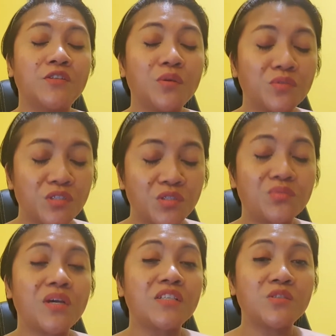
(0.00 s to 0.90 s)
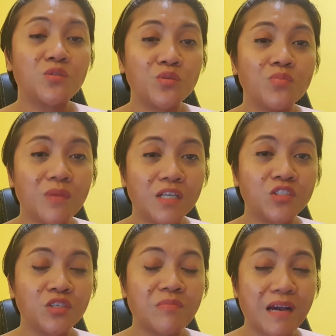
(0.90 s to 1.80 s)
Don't stress too
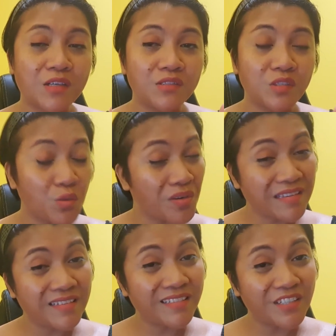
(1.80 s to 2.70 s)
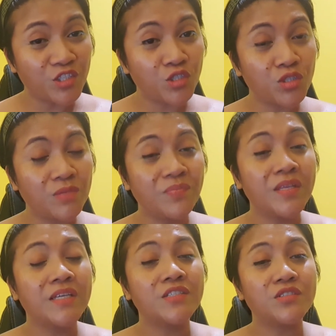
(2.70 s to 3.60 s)
much about your English
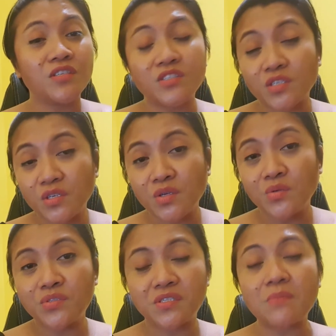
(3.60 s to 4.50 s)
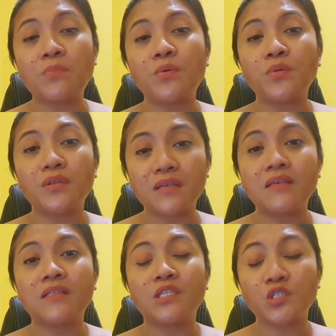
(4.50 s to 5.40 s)
just use simple
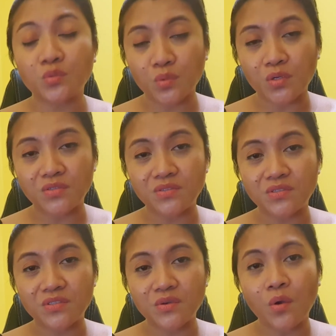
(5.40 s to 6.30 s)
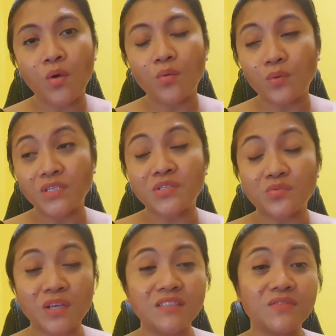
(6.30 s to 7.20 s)
English words. What is
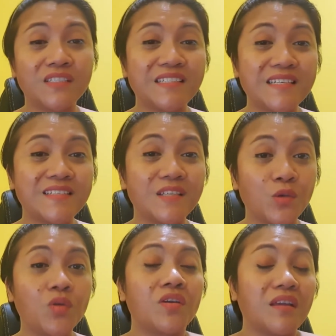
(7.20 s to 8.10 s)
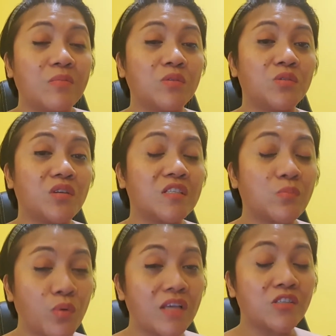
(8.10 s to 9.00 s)
relevant is you are able to
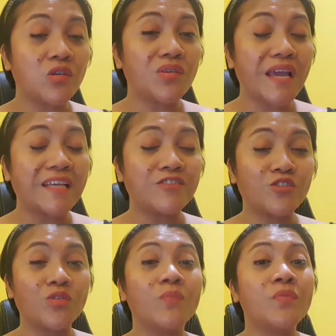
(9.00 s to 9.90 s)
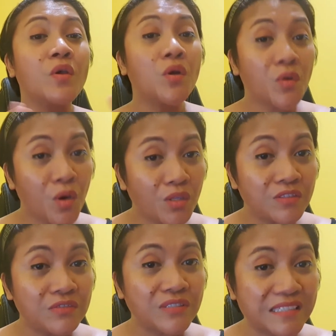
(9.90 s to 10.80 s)
express your answer
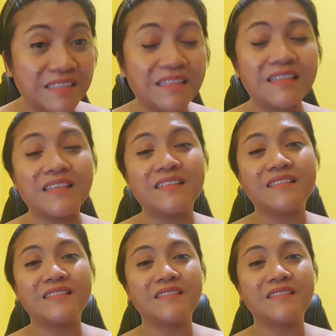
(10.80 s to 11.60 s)
confidently.